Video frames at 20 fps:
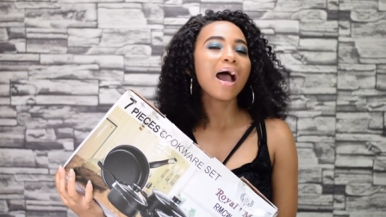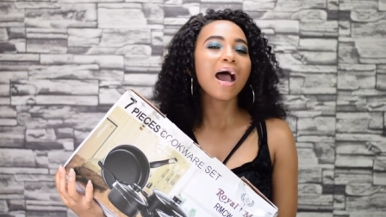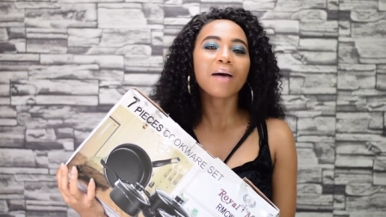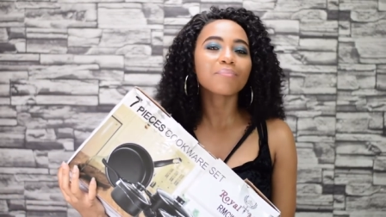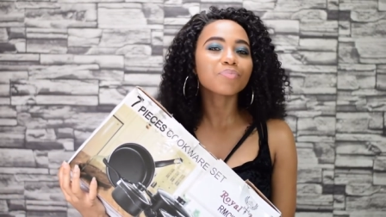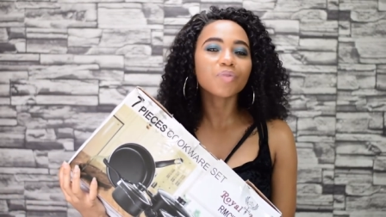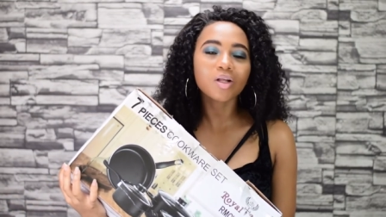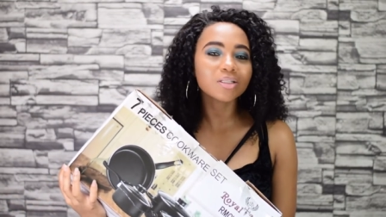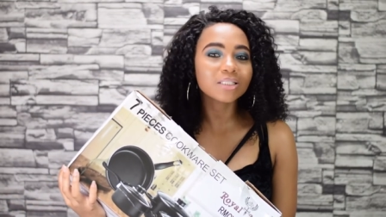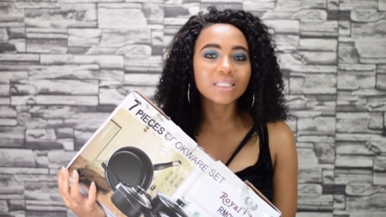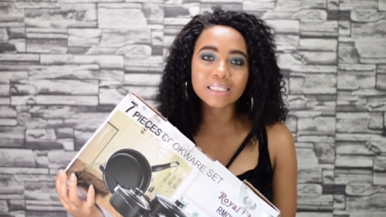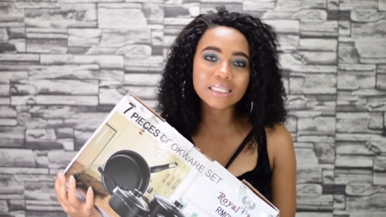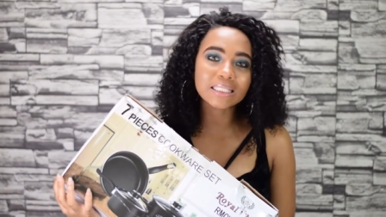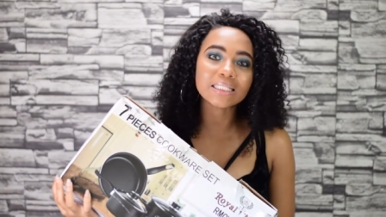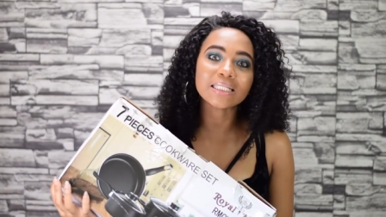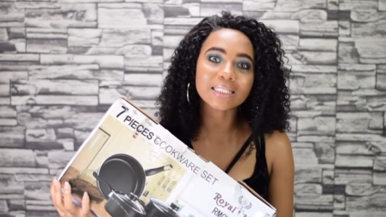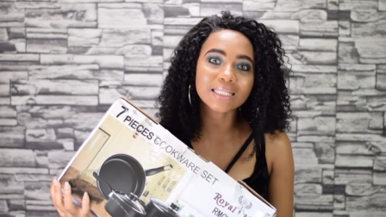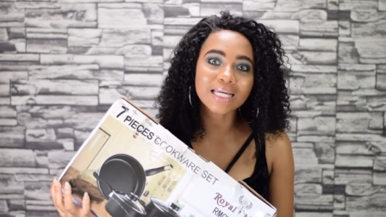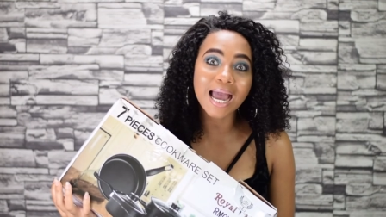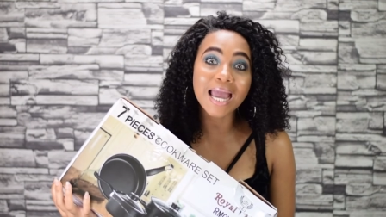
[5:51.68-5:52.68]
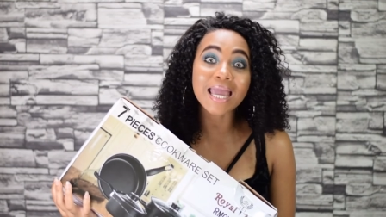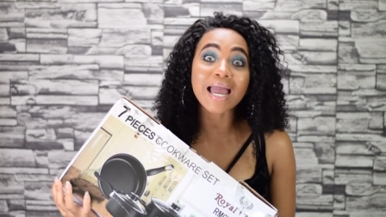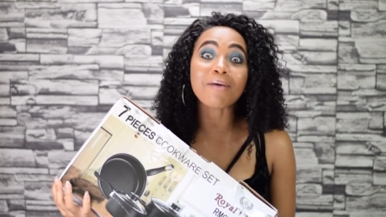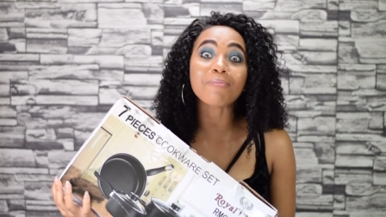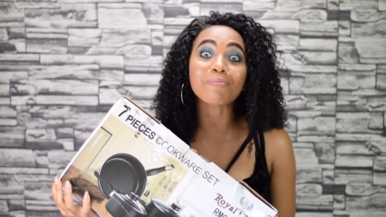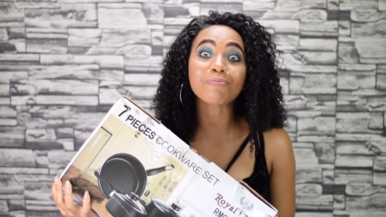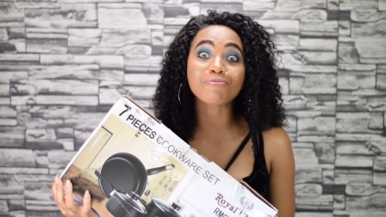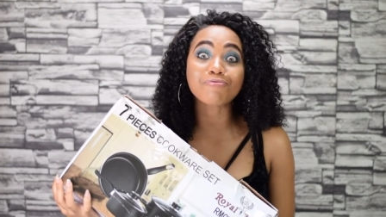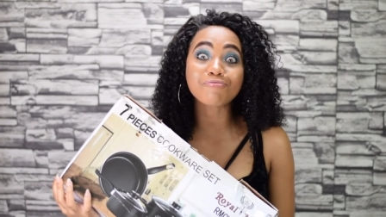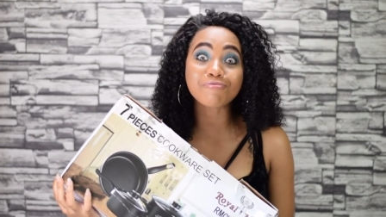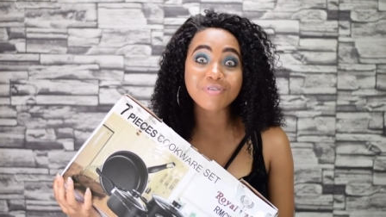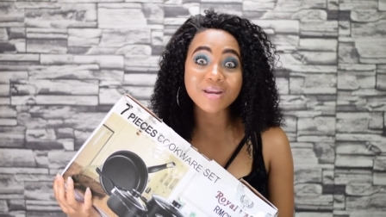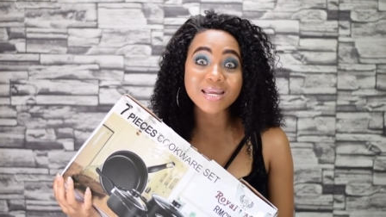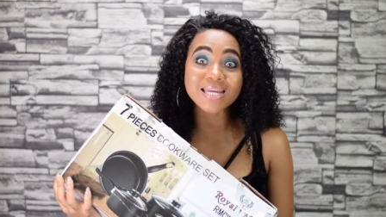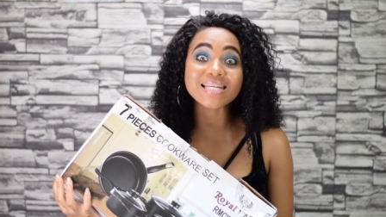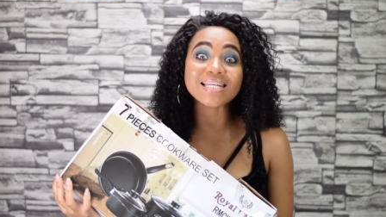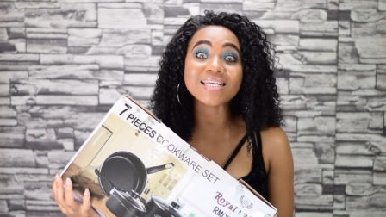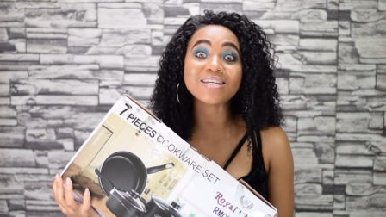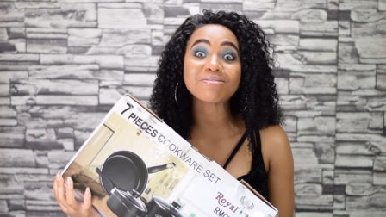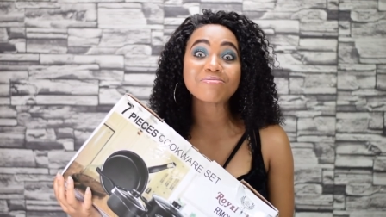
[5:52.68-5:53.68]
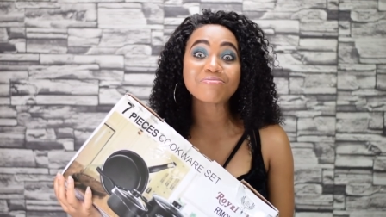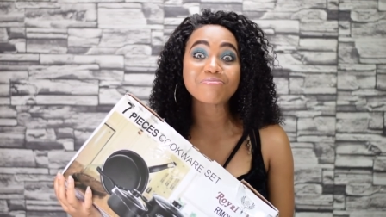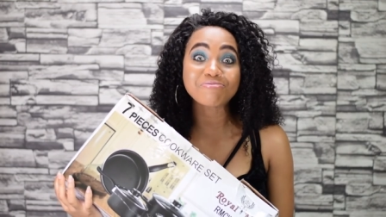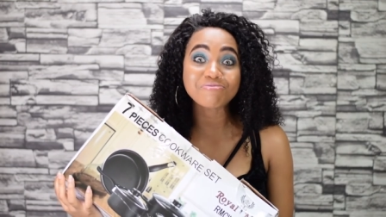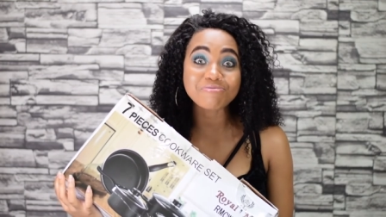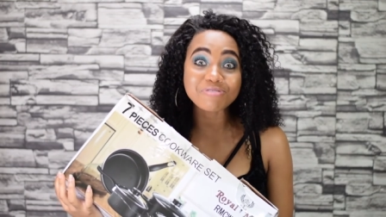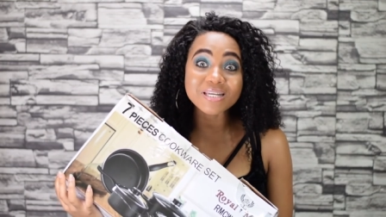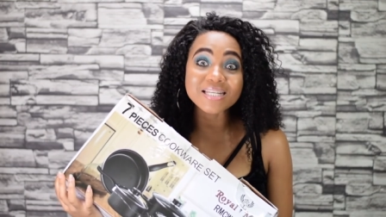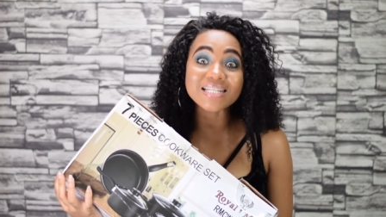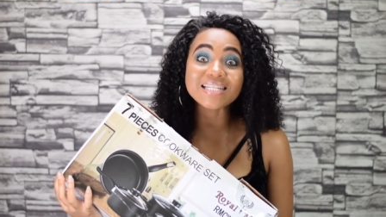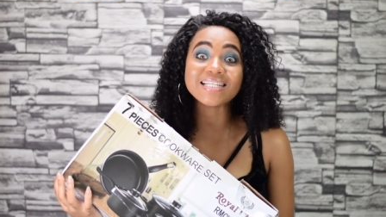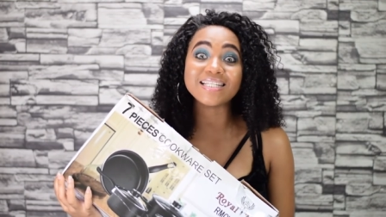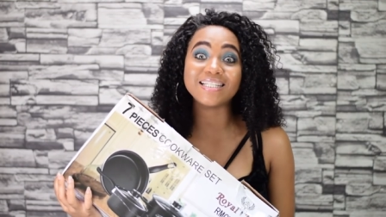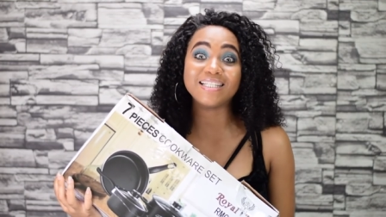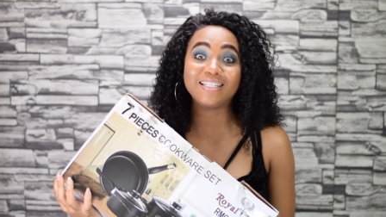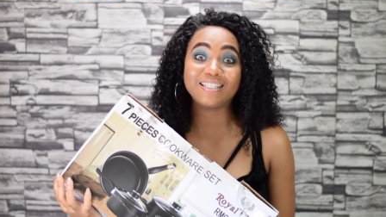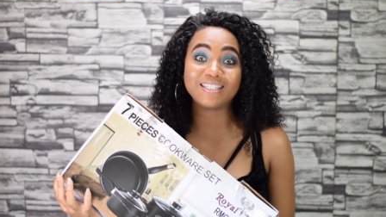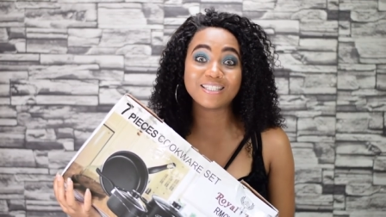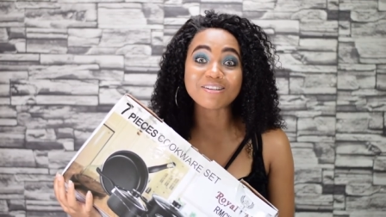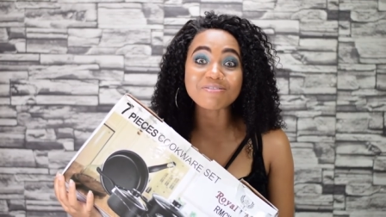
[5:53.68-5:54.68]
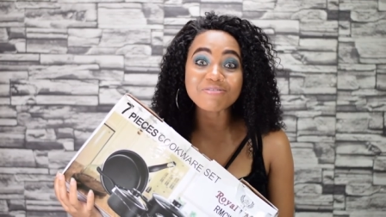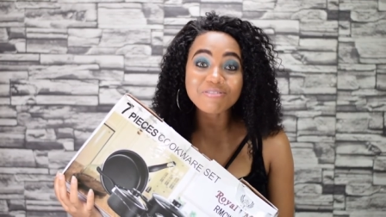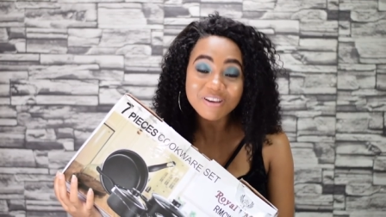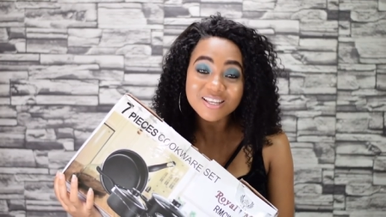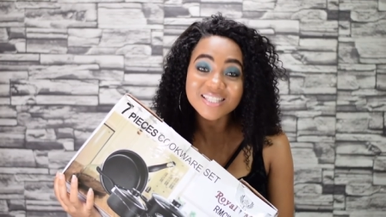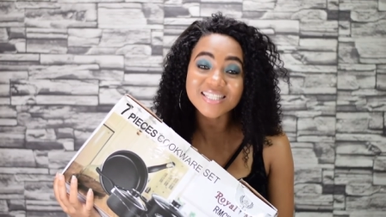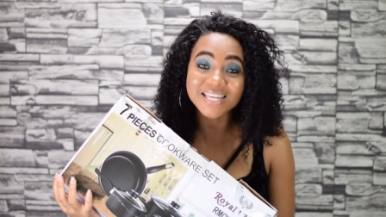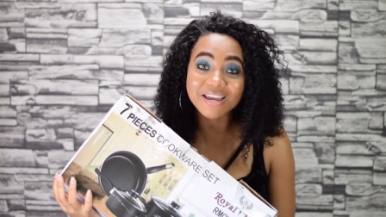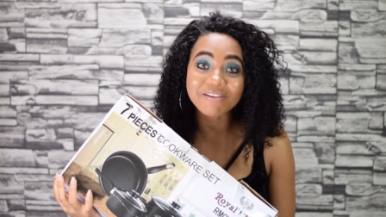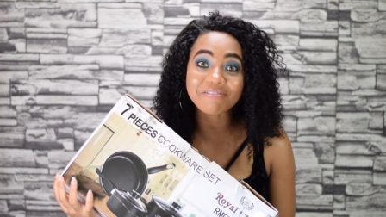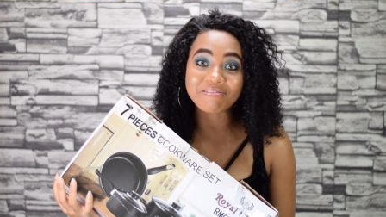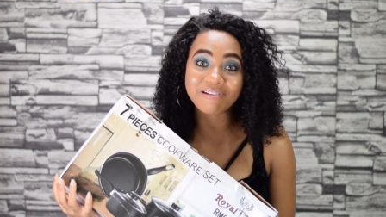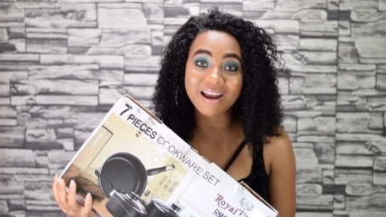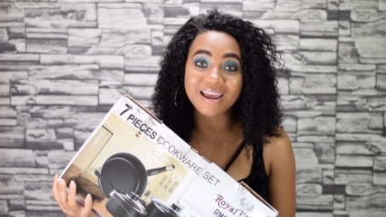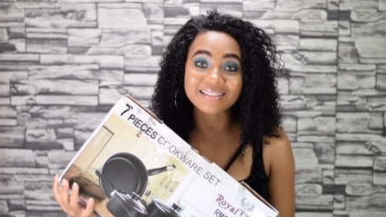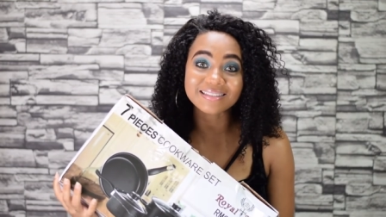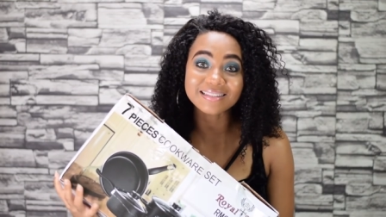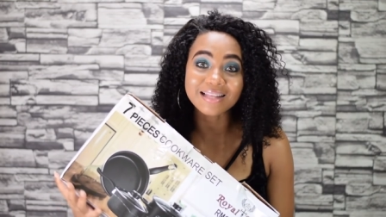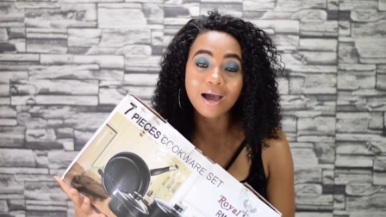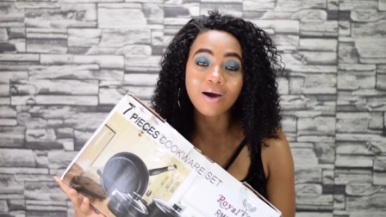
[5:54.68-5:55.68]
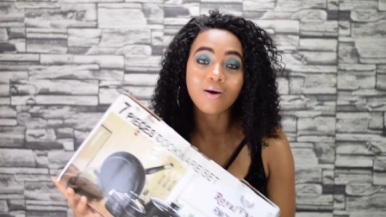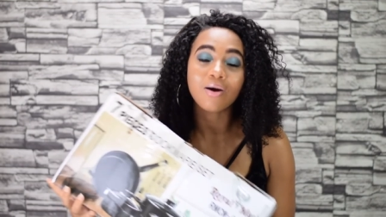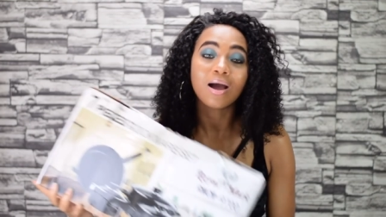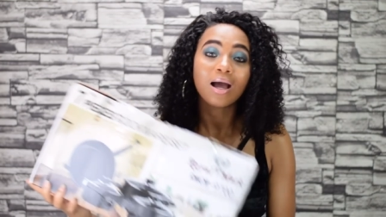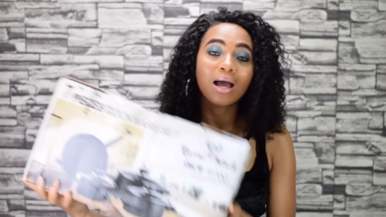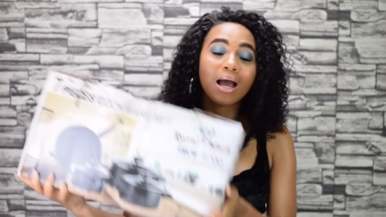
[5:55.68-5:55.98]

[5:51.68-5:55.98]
I'm not kidding. I am really, really serious here right now.